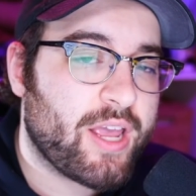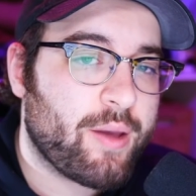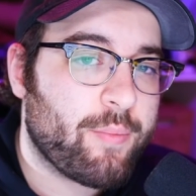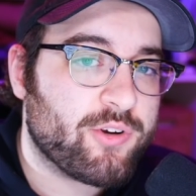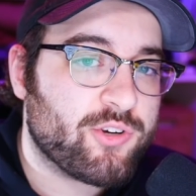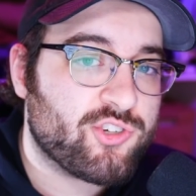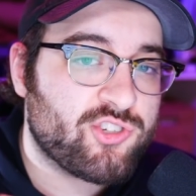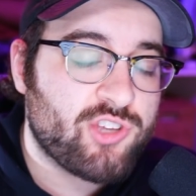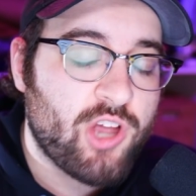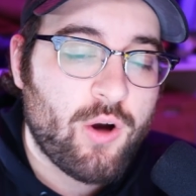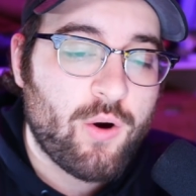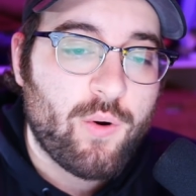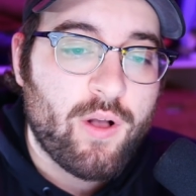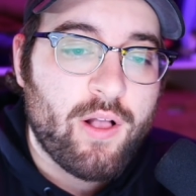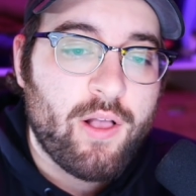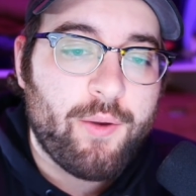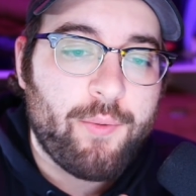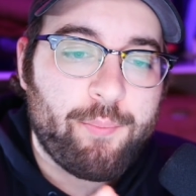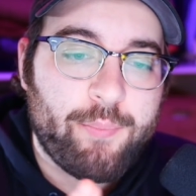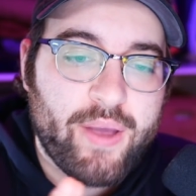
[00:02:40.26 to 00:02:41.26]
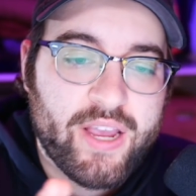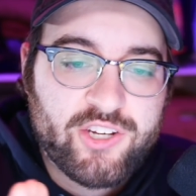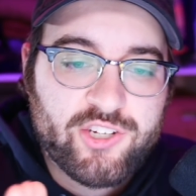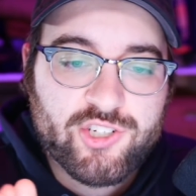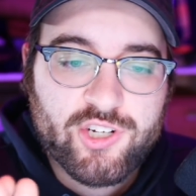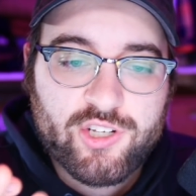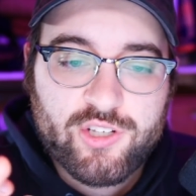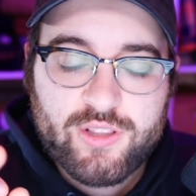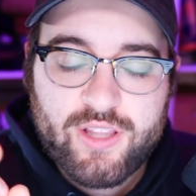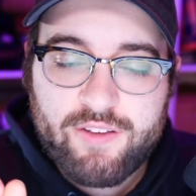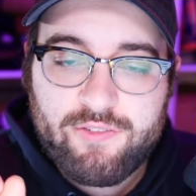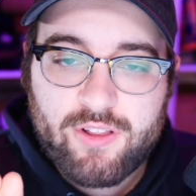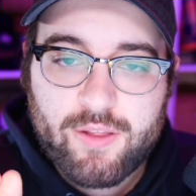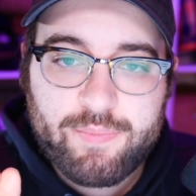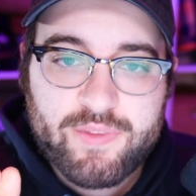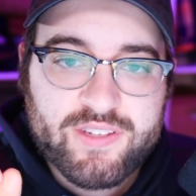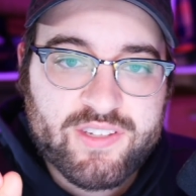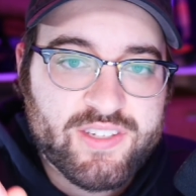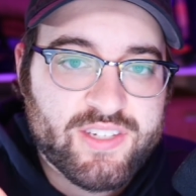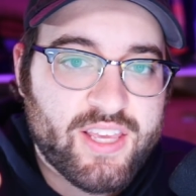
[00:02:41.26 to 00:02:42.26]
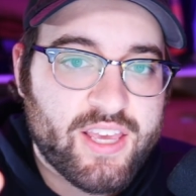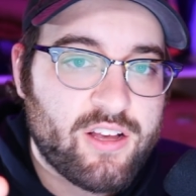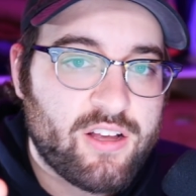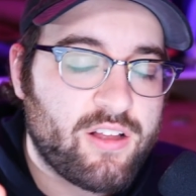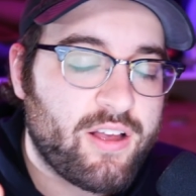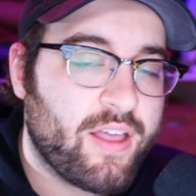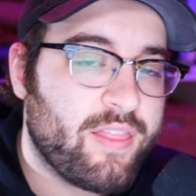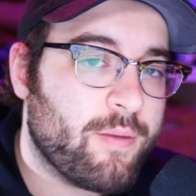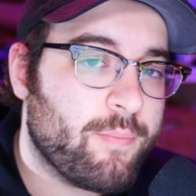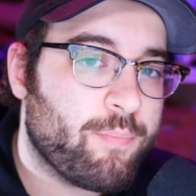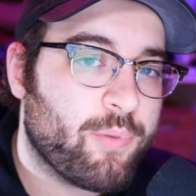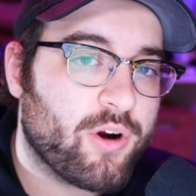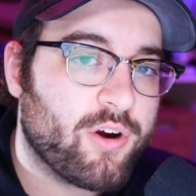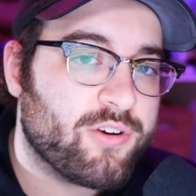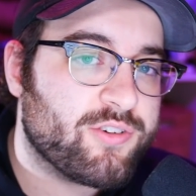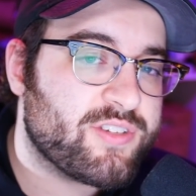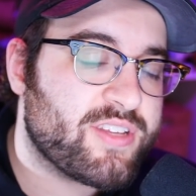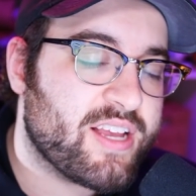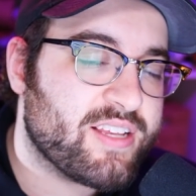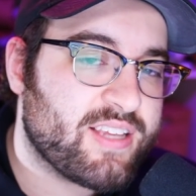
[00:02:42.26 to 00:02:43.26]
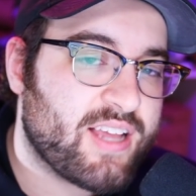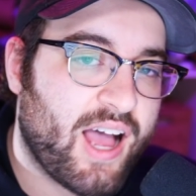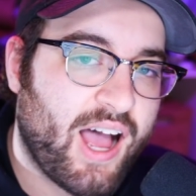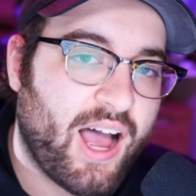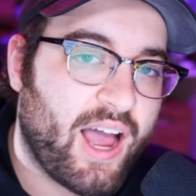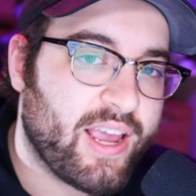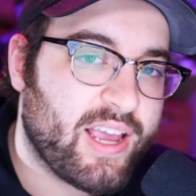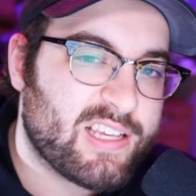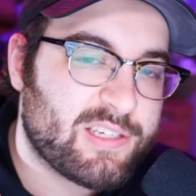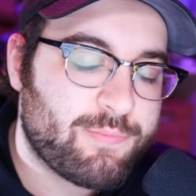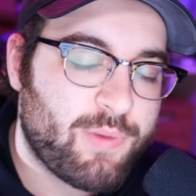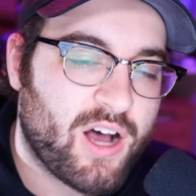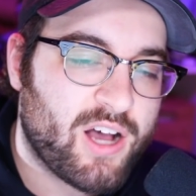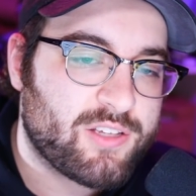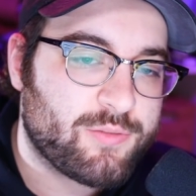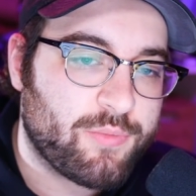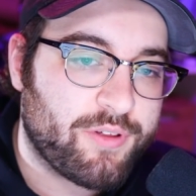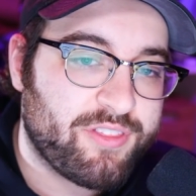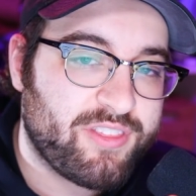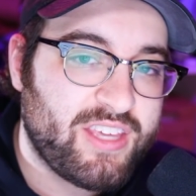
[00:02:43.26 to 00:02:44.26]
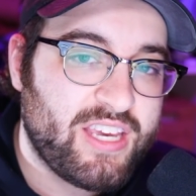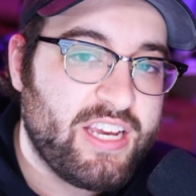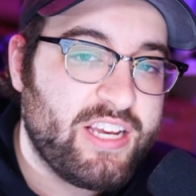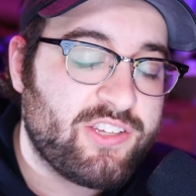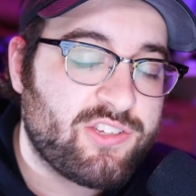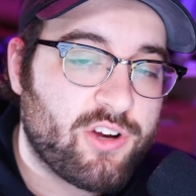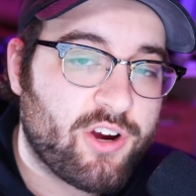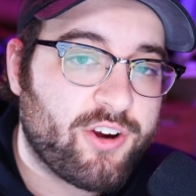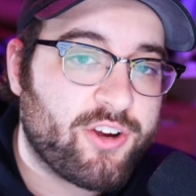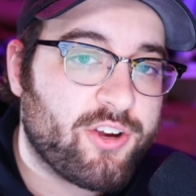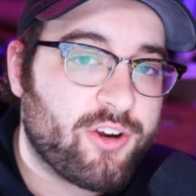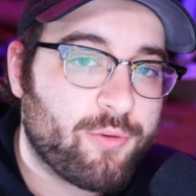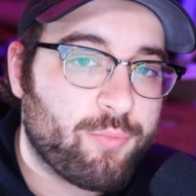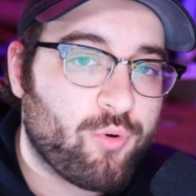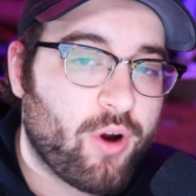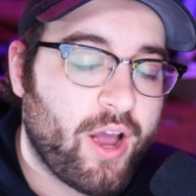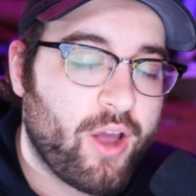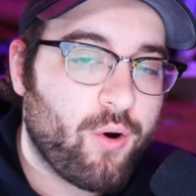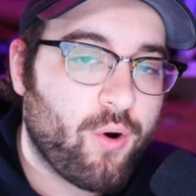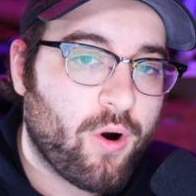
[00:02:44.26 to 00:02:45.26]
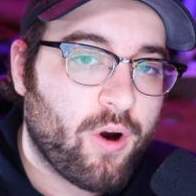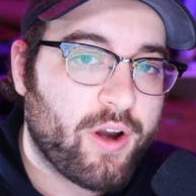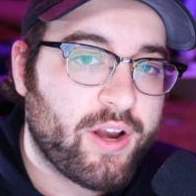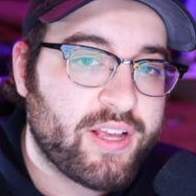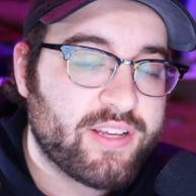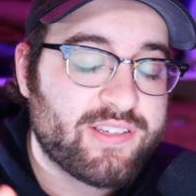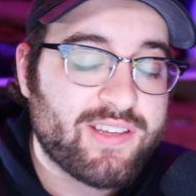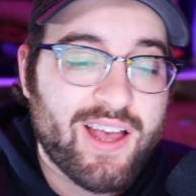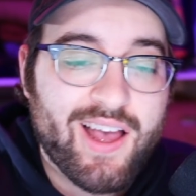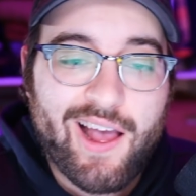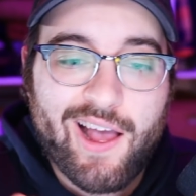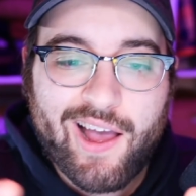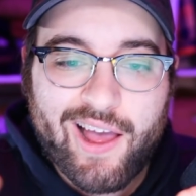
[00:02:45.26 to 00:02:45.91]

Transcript: damage. So make sure you level up the skill and the burst as high as possible. These are your priorities.